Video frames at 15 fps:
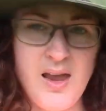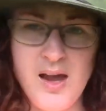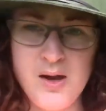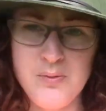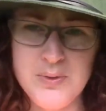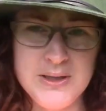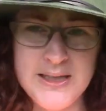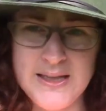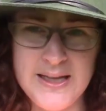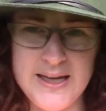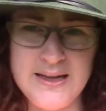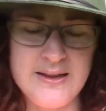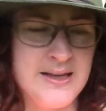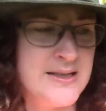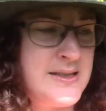I really
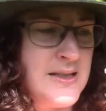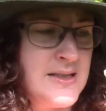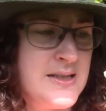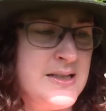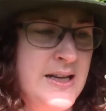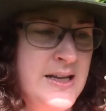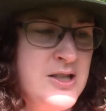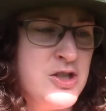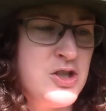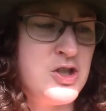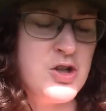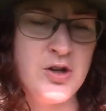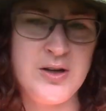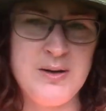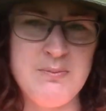like this. It's a nice
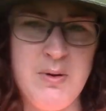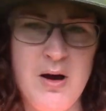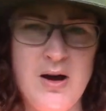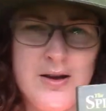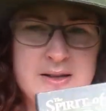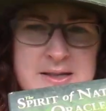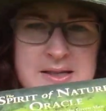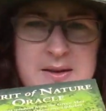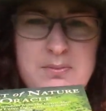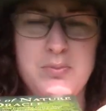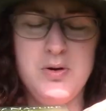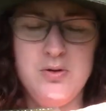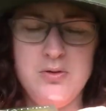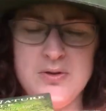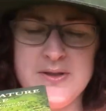sturdy box. It
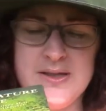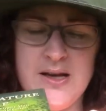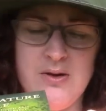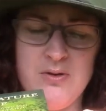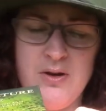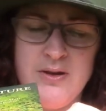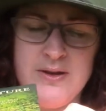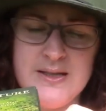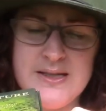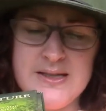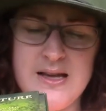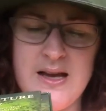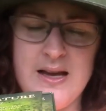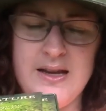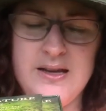pulls out on the
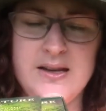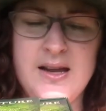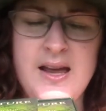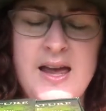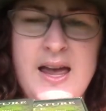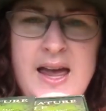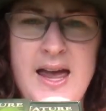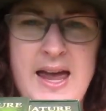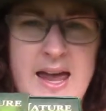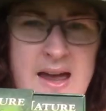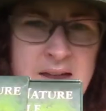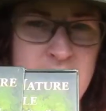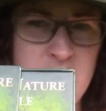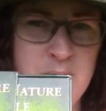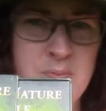side,
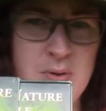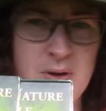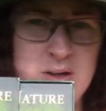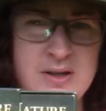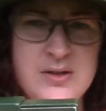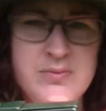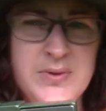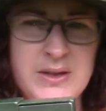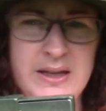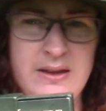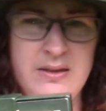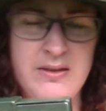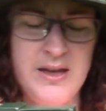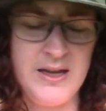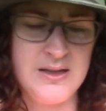and the book is really
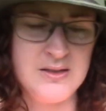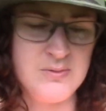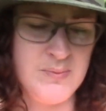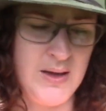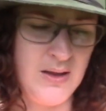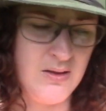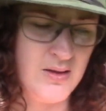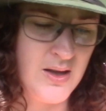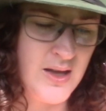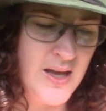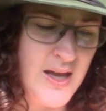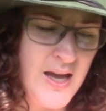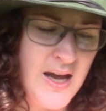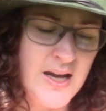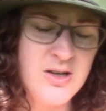thick as well.
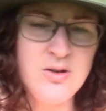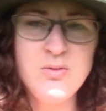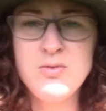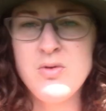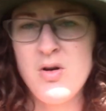I don't